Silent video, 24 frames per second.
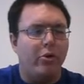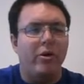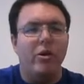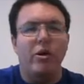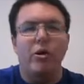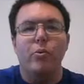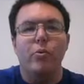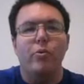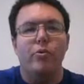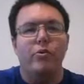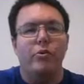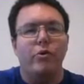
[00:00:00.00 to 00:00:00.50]
and
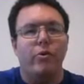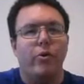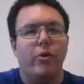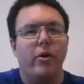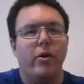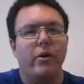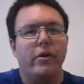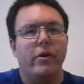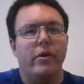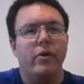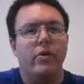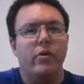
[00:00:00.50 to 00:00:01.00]
it was
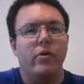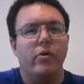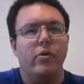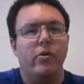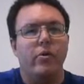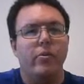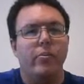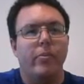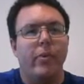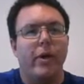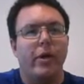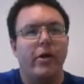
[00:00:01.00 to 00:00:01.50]
granted
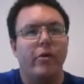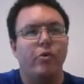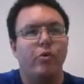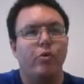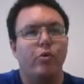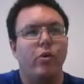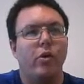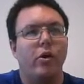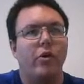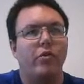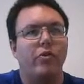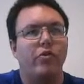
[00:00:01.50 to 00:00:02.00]
back in
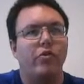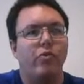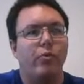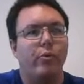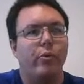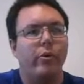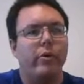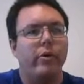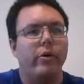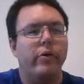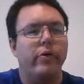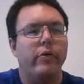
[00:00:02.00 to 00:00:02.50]

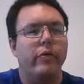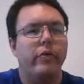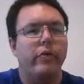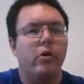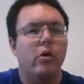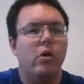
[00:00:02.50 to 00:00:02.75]
2012.